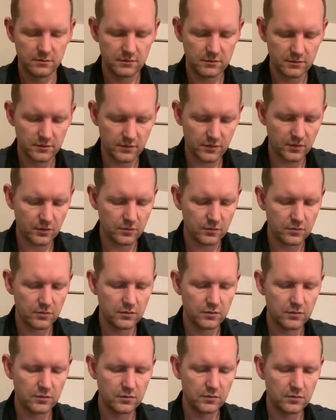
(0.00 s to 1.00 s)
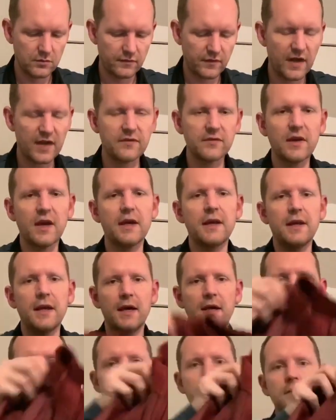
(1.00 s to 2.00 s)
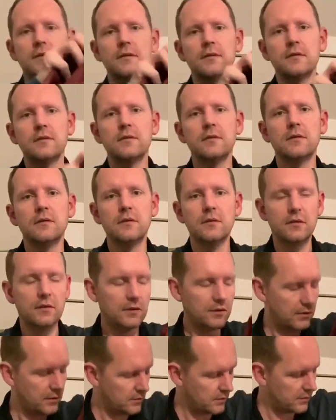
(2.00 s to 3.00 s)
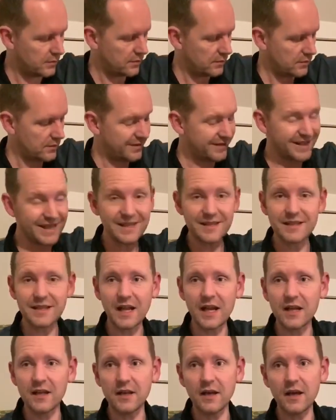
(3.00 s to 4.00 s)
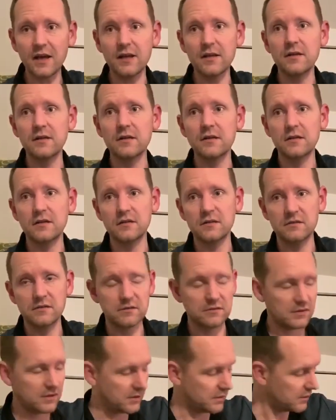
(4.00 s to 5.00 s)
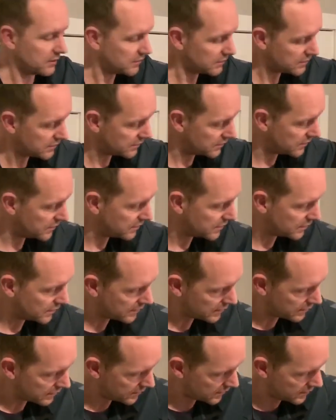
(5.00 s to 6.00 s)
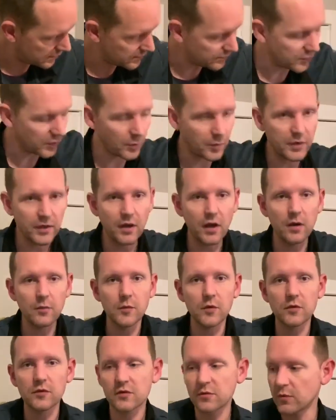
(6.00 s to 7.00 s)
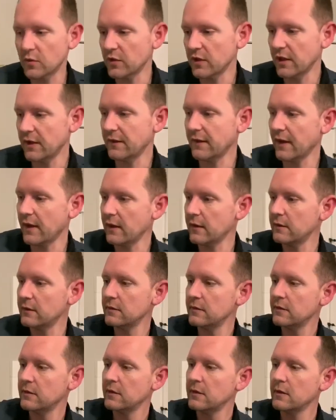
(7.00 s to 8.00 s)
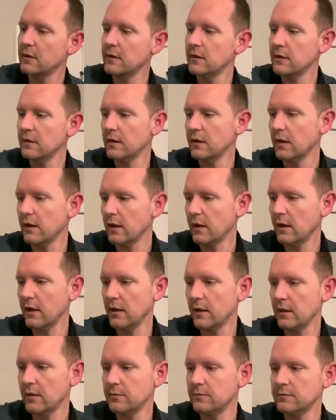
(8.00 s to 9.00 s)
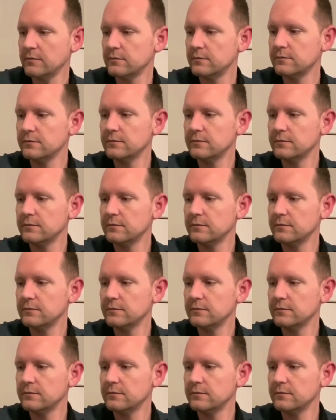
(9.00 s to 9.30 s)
Five ninety nine. Five ninety nine. Six ninety nine. I think it was. Six ninety nine. Yeah. Oh god. Probably not much money in that. Um,